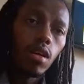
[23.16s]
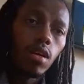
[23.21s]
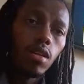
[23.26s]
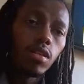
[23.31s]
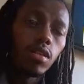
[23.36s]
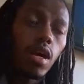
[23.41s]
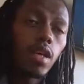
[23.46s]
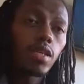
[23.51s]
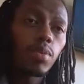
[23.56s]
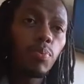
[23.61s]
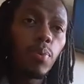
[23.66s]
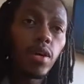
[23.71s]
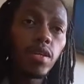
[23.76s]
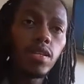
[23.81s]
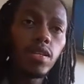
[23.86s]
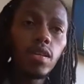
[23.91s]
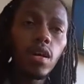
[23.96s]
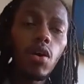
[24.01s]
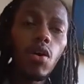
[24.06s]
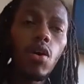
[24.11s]
Search
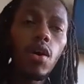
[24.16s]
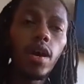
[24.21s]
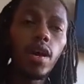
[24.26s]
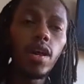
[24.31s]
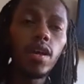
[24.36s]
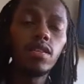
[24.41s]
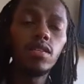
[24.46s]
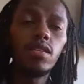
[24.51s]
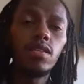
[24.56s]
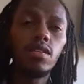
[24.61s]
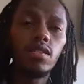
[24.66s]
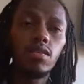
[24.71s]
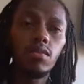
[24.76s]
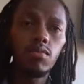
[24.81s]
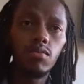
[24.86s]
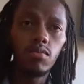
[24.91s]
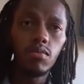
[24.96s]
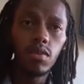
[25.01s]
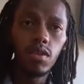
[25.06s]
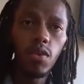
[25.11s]
parties are organized
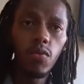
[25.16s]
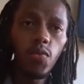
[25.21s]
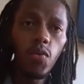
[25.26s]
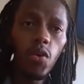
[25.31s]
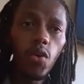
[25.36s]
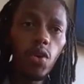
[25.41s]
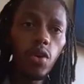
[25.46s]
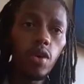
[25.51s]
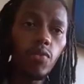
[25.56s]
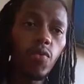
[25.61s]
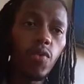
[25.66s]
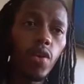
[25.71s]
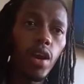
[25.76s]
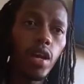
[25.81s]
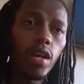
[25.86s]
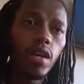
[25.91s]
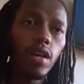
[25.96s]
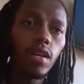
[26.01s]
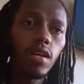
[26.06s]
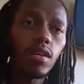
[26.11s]
the following
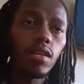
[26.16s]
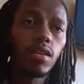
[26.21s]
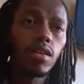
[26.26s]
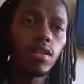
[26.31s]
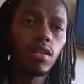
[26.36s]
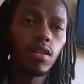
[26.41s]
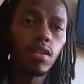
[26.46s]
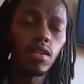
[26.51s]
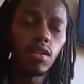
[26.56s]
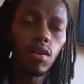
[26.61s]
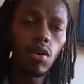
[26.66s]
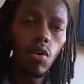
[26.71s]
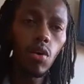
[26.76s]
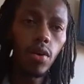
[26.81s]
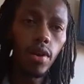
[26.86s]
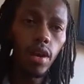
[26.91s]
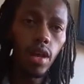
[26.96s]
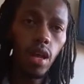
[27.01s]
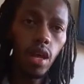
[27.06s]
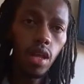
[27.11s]
Friday
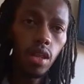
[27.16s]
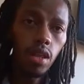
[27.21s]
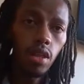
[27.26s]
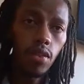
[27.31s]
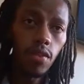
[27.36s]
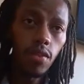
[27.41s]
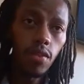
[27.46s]
on 8th.